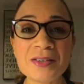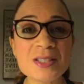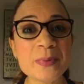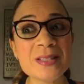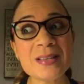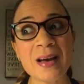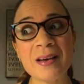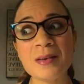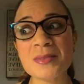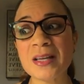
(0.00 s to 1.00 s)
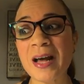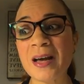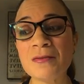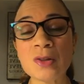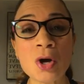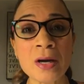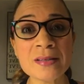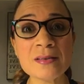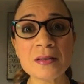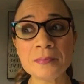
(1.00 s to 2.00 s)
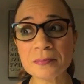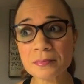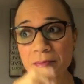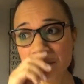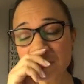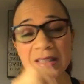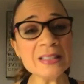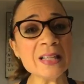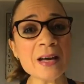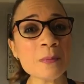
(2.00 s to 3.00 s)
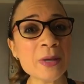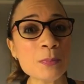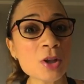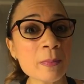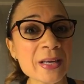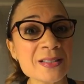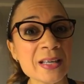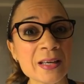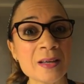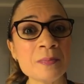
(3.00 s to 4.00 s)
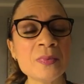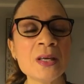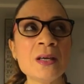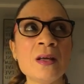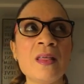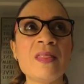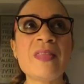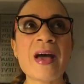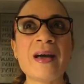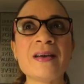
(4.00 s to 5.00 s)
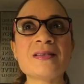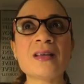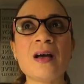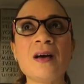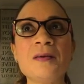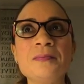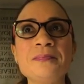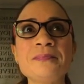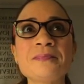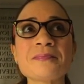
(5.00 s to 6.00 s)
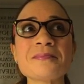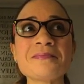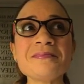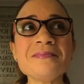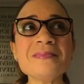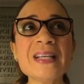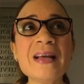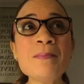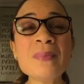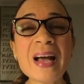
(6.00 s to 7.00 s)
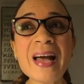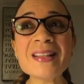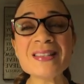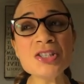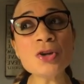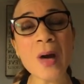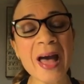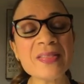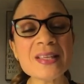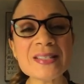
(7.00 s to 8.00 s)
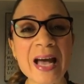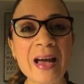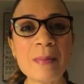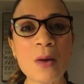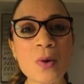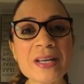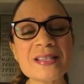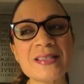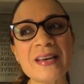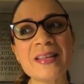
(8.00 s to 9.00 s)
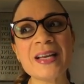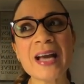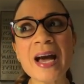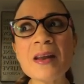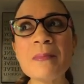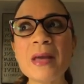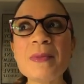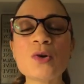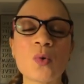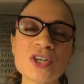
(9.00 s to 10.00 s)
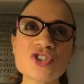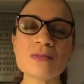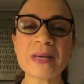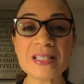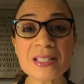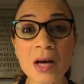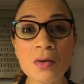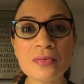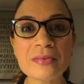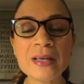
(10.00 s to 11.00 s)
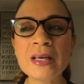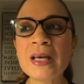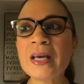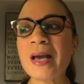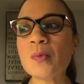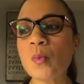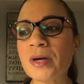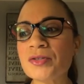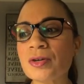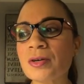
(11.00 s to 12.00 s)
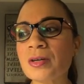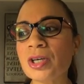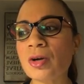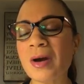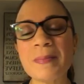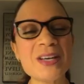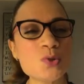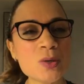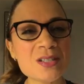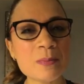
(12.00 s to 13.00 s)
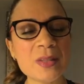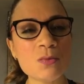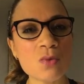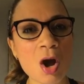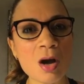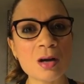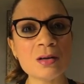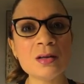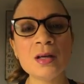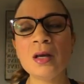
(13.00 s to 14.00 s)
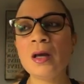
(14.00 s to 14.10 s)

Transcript: has been times that I've lost a lot of people on my team that, at the time, I want to say that it kind of made me question myself and wonder, am I doing something wrong?